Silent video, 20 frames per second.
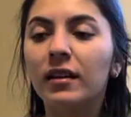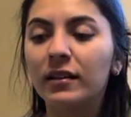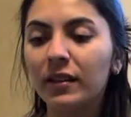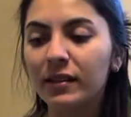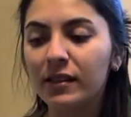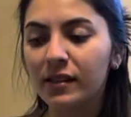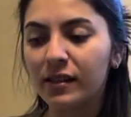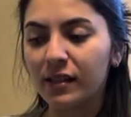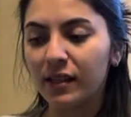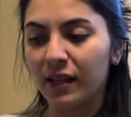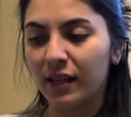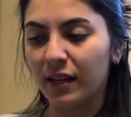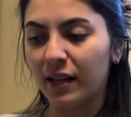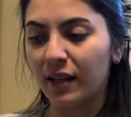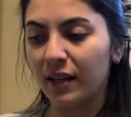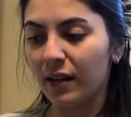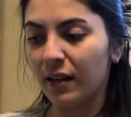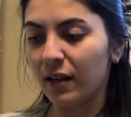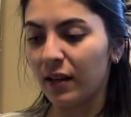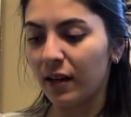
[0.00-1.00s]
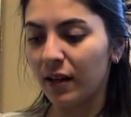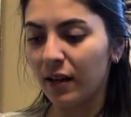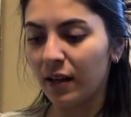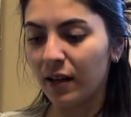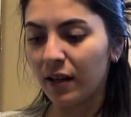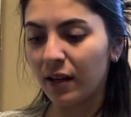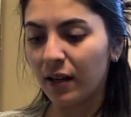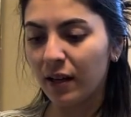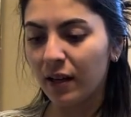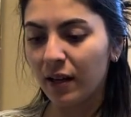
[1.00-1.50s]
let's see.
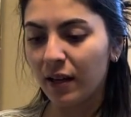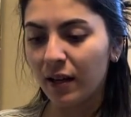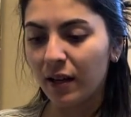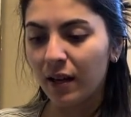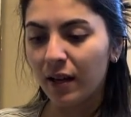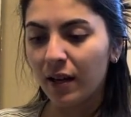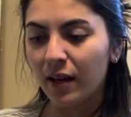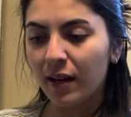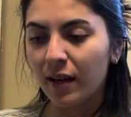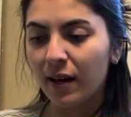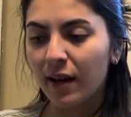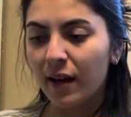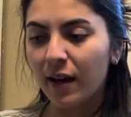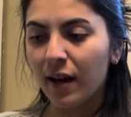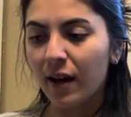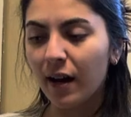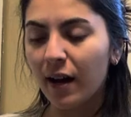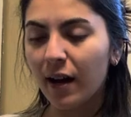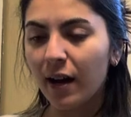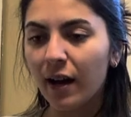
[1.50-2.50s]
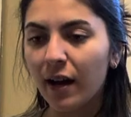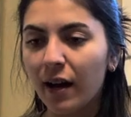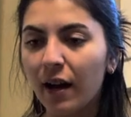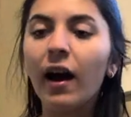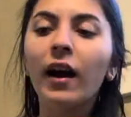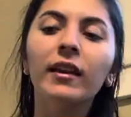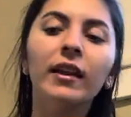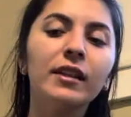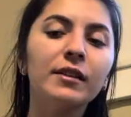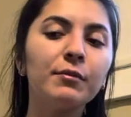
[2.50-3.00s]

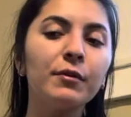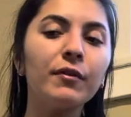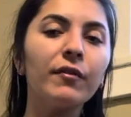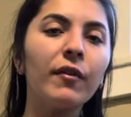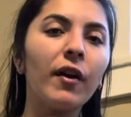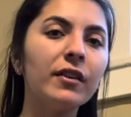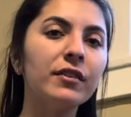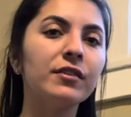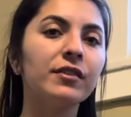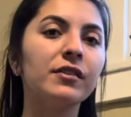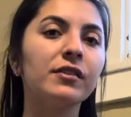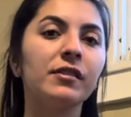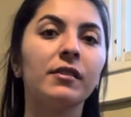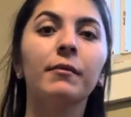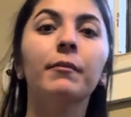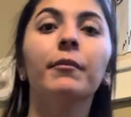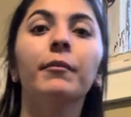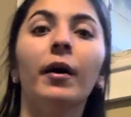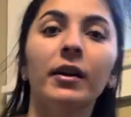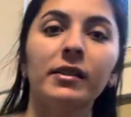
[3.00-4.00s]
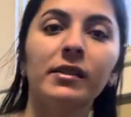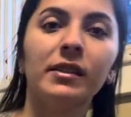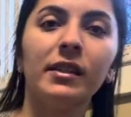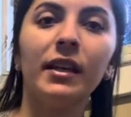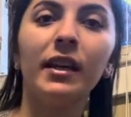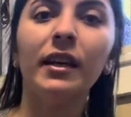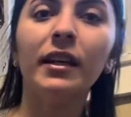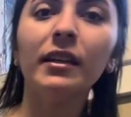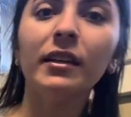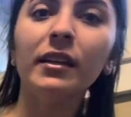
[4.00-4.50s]
Let's move on to some
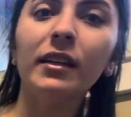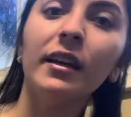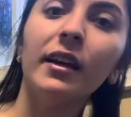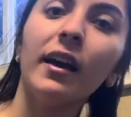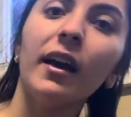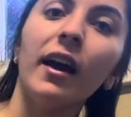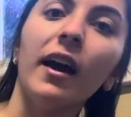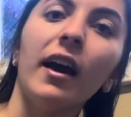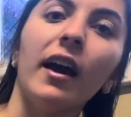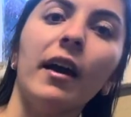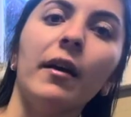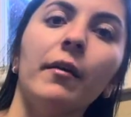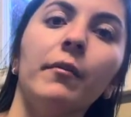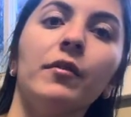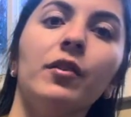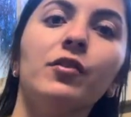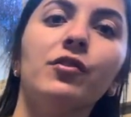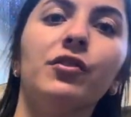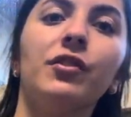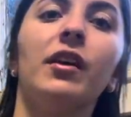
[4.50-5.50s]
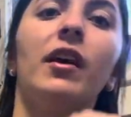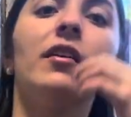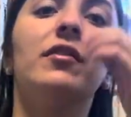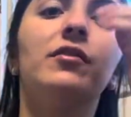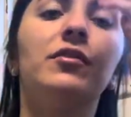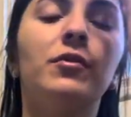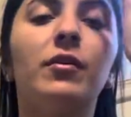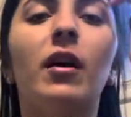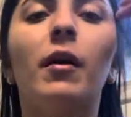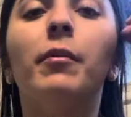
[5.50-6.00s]
buzzing. Usually I'll
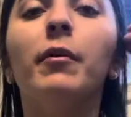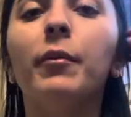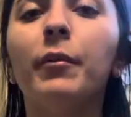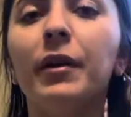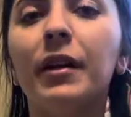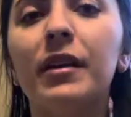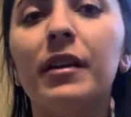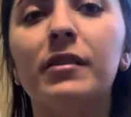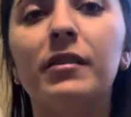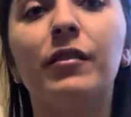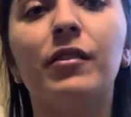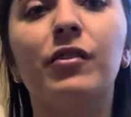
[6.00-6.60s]
do a couple minutes of the